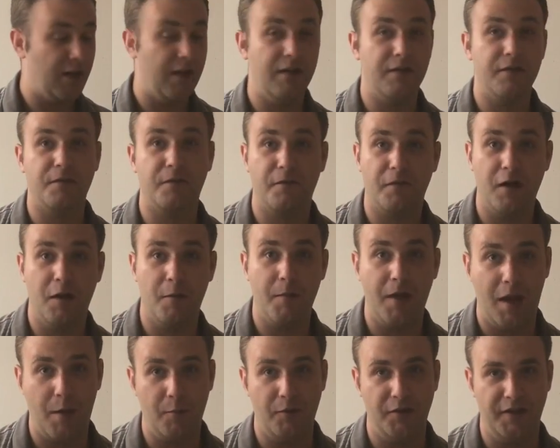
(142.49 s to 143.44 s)
is from
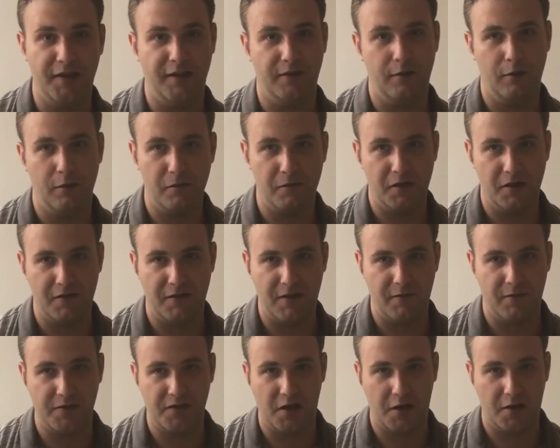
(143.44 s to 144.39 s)
Emily over at
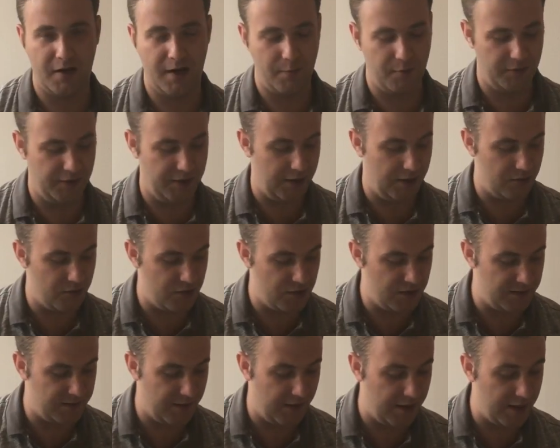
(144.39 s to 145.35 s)
Favorite Daughter Emily, and
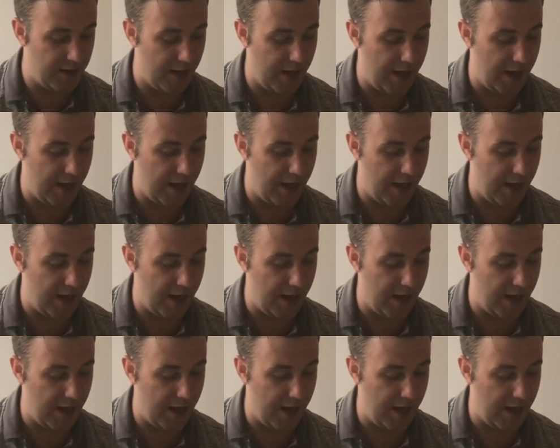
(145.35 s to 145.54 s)
she said,